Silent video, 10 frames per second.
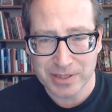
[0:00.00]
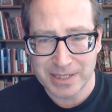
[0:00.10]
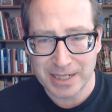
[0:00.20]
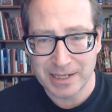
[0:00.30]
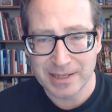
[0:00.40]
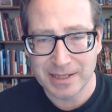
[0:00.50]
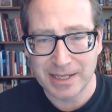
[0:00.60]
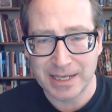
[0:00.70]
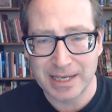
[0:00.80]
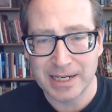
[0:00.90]
the data that
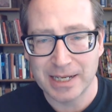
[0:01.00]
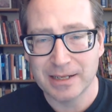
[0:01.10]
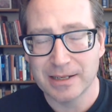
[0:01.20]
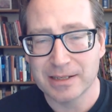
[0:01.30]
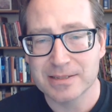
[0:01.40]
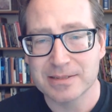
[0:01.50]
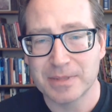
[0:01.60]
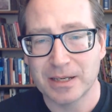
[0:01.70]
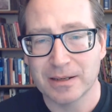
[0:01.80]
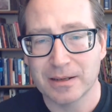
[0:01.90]
they get in is
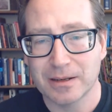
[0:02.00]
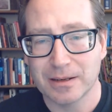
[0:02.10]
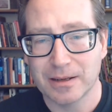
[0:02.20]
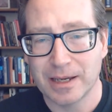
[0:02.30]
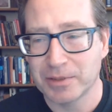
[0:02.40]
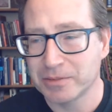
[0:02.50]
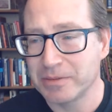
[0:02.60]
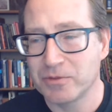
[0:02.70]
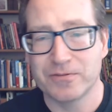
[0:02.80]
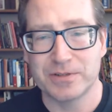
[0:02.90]
able to be
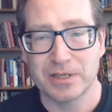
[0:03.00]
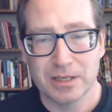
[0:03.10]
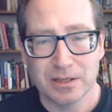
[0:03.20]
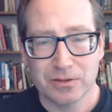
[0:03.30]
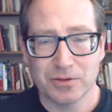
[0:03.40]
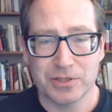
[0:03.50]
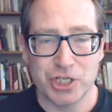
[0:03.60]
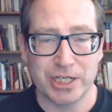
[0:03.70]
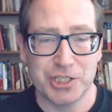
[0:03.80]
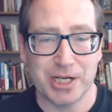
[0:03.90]
moved through the
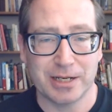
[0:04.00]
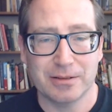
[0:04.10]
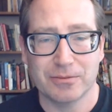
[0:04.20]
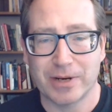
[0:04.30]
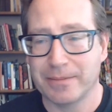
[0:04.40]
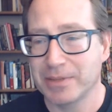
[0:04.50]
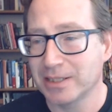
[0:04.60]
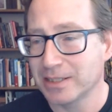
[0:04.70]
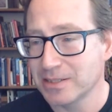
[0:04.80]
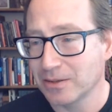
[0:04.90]
gene chain
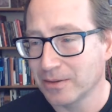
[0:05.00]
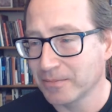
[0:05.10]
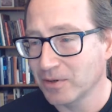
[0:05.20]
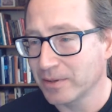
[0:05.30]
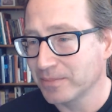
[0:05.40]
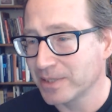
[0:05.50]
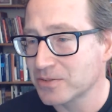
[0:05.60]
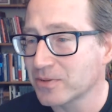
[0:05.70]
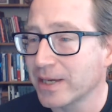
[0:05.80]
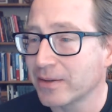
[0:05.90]
rapidly. So I'm quite
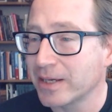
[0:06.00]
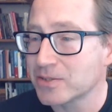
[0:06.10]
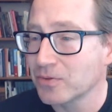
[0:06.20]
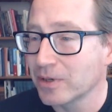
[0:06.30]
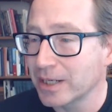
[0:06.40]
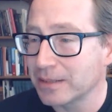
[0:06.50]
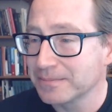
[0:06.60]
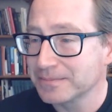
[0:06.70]
pleased with how that's working.